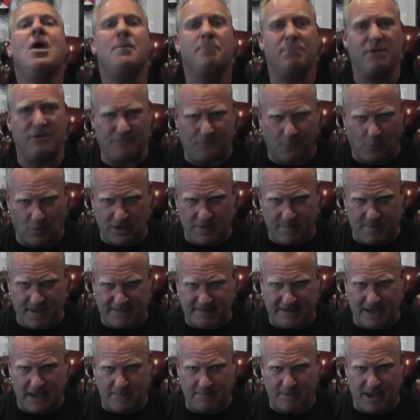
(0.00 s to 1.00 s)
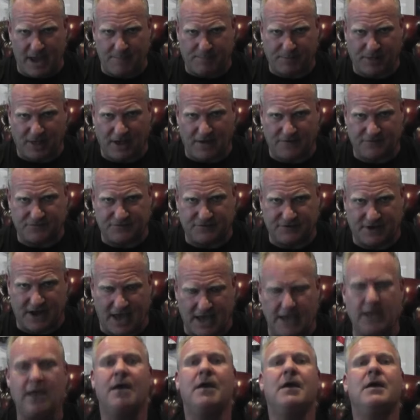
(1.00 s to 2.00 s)
Before you bet the NBA playoffs
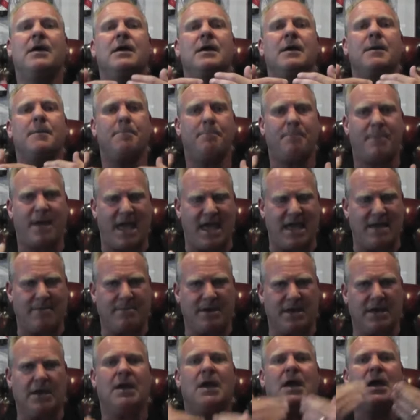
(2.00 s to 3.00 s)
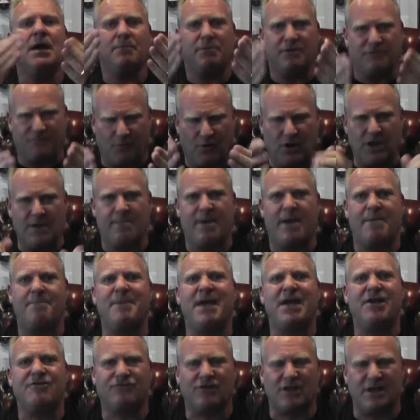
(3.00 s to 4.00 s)
today, pay me. Before you bet
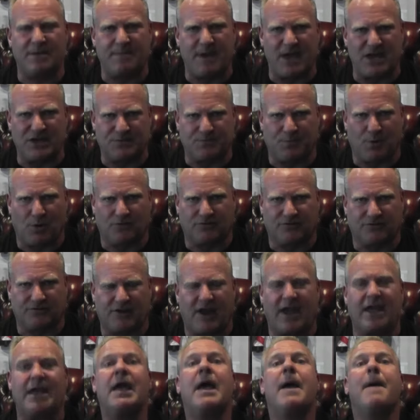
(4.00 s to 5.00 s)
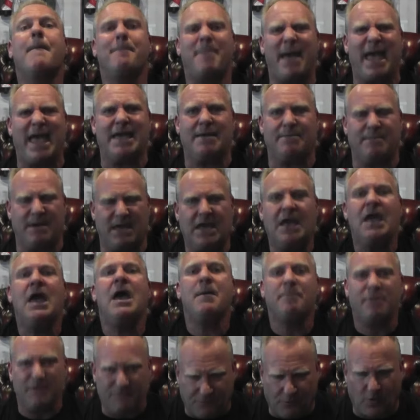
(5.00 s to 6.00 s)
Major League Baseball today, pay me.
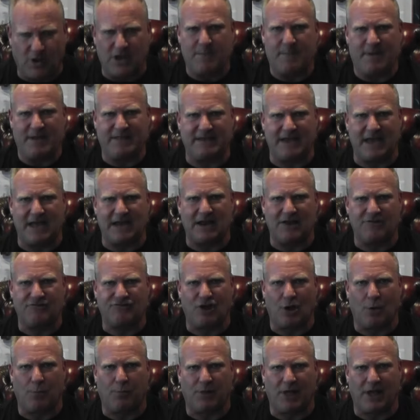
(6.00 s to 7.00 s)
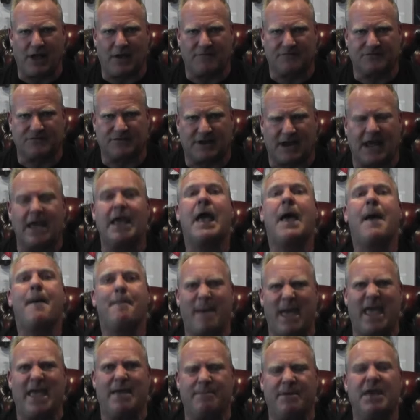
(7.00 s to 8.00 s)
Before you bet the NHL playoffs today,
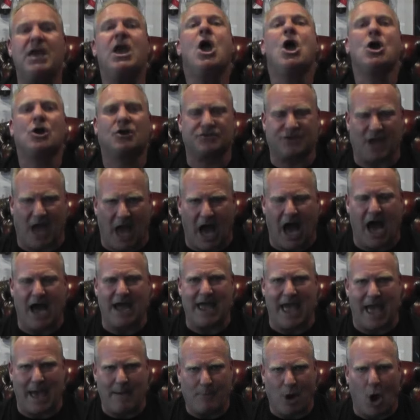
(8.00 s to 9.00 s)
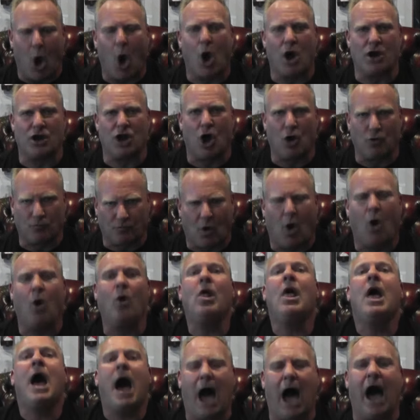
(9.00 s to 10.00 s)
pay me. Because I am on a
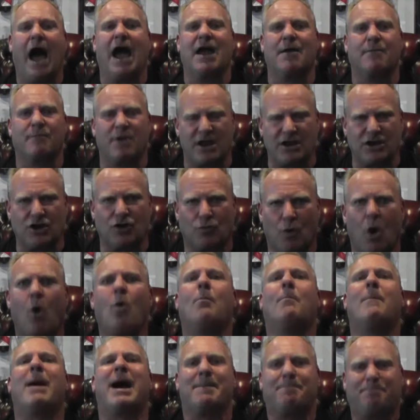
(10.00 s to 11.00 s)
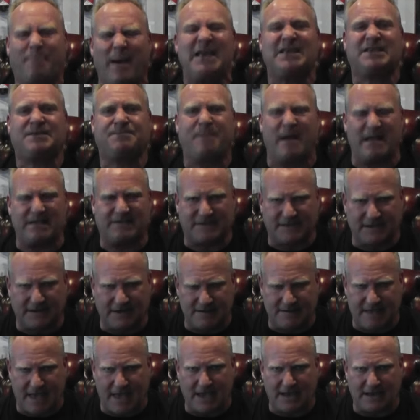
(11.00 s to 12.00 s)
roll. I am ready to roll my best bets of
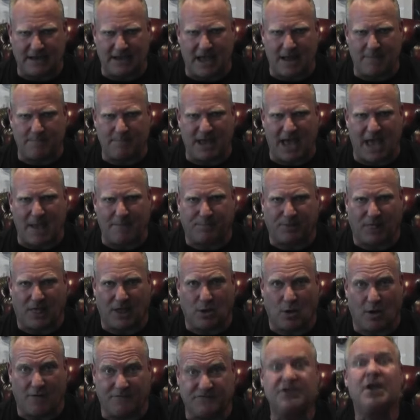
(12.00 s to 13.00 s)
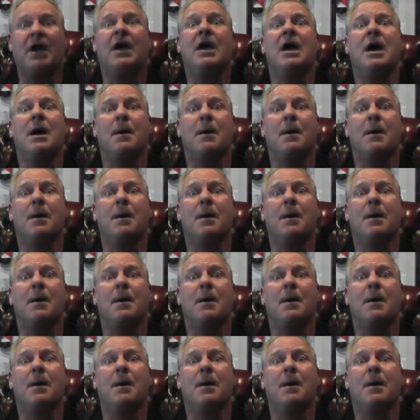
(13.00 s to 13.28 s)
the day in the NBA playoffs.